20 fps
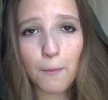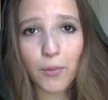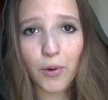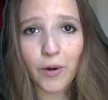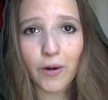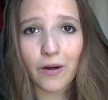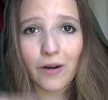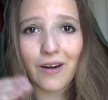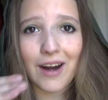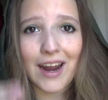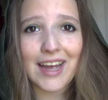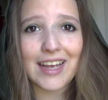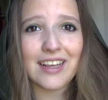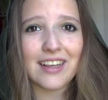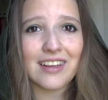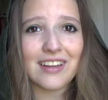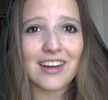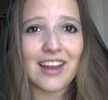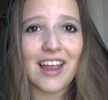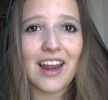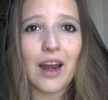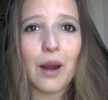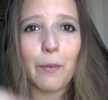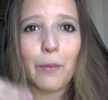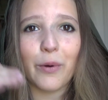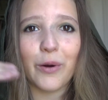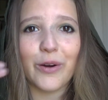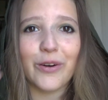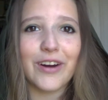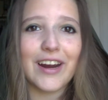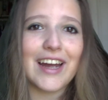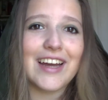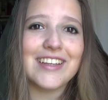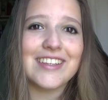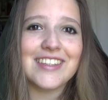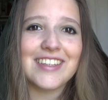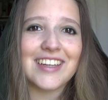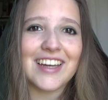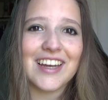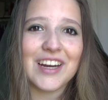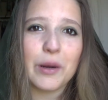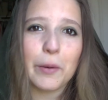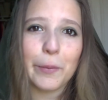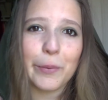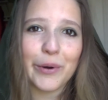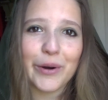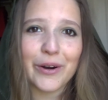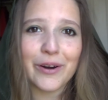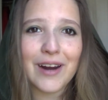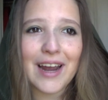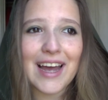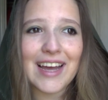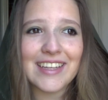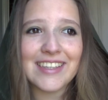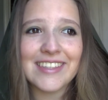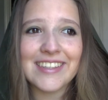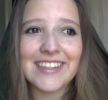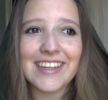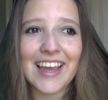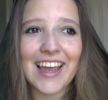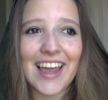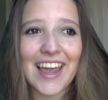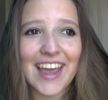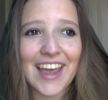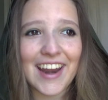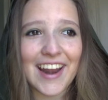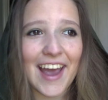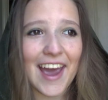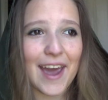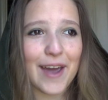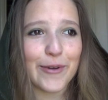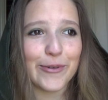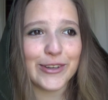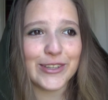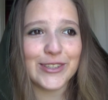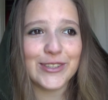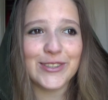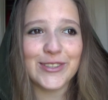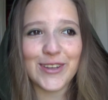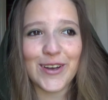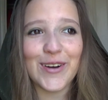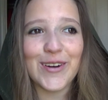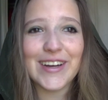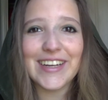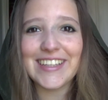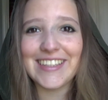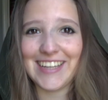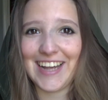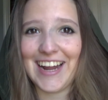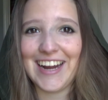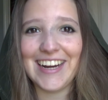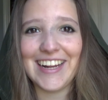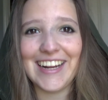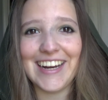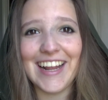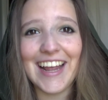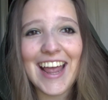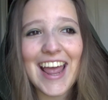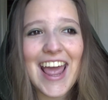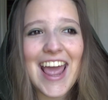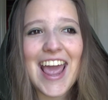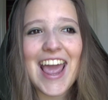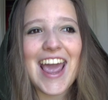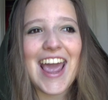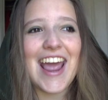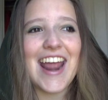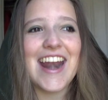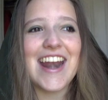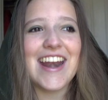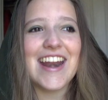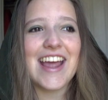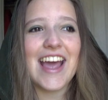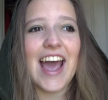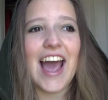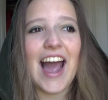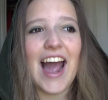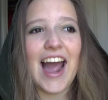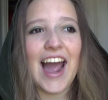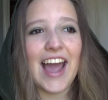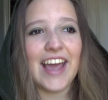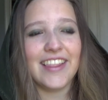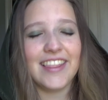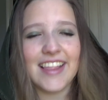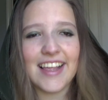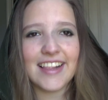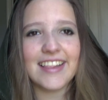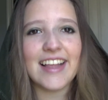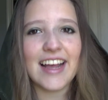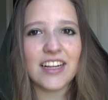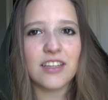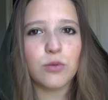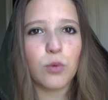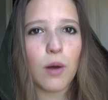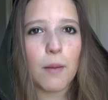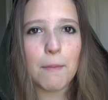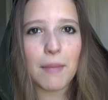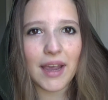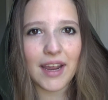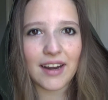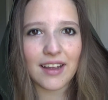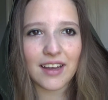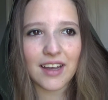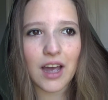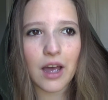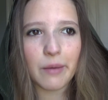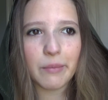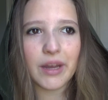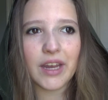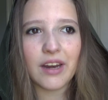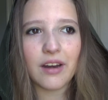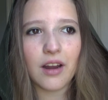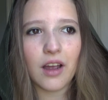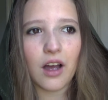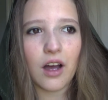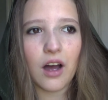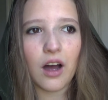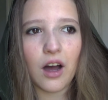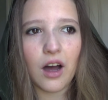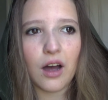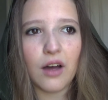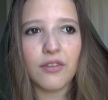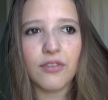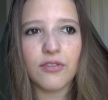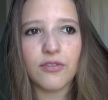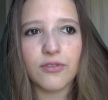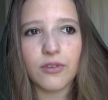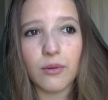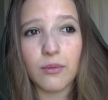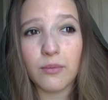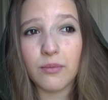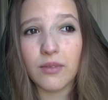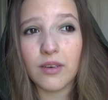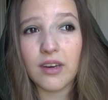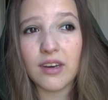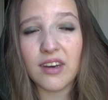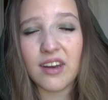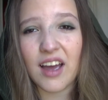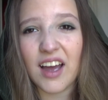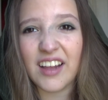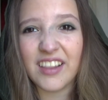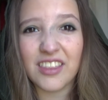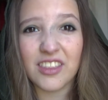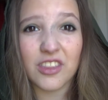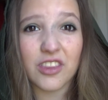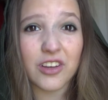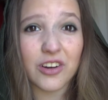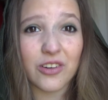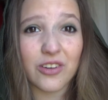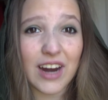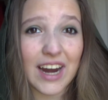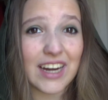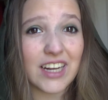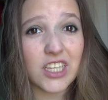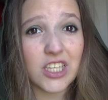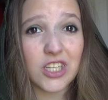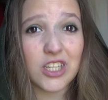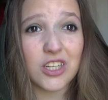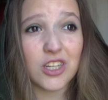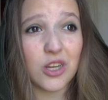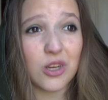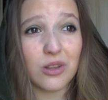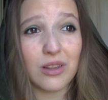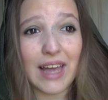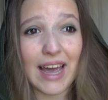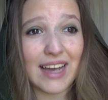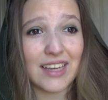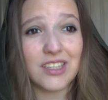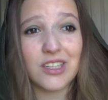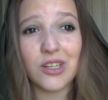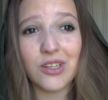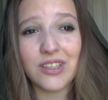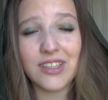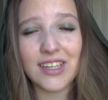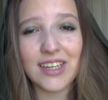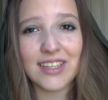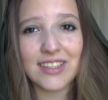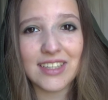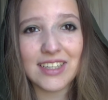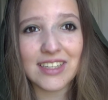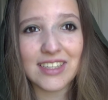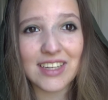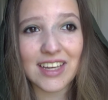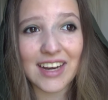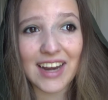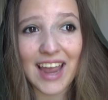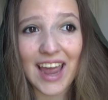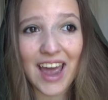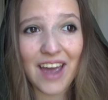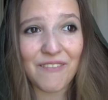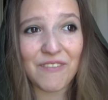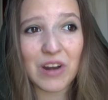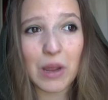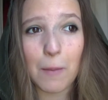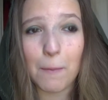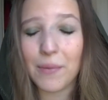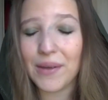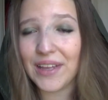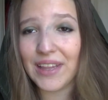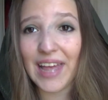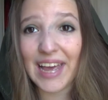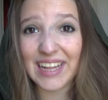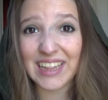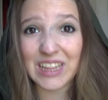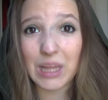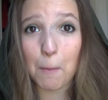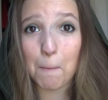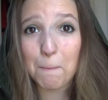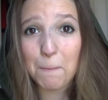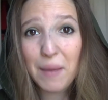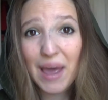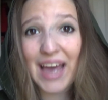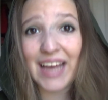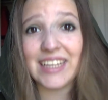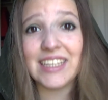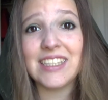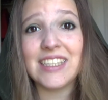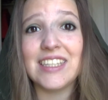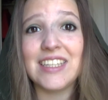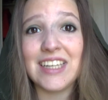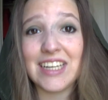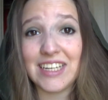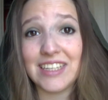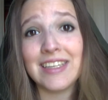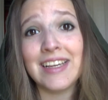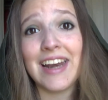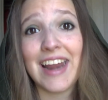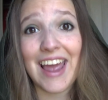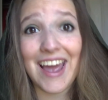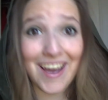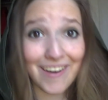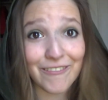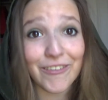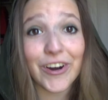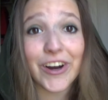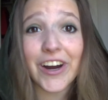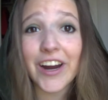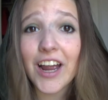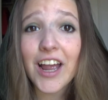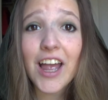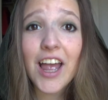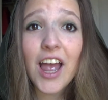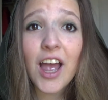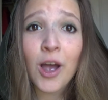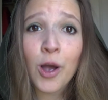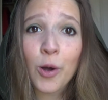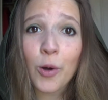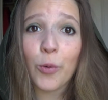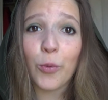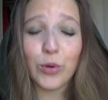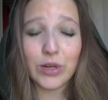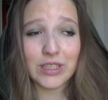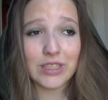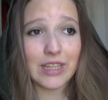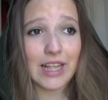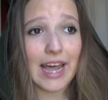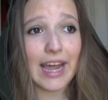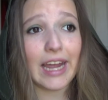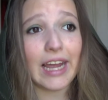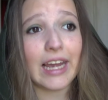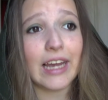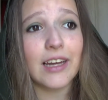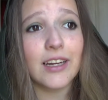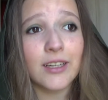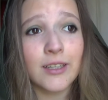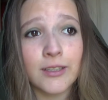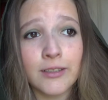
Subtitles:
progressed and it progressed and it progressed, and I was so excited. And I think that's what made it. Coming off from not the greatest last two seasons and having it be like the best season ever was like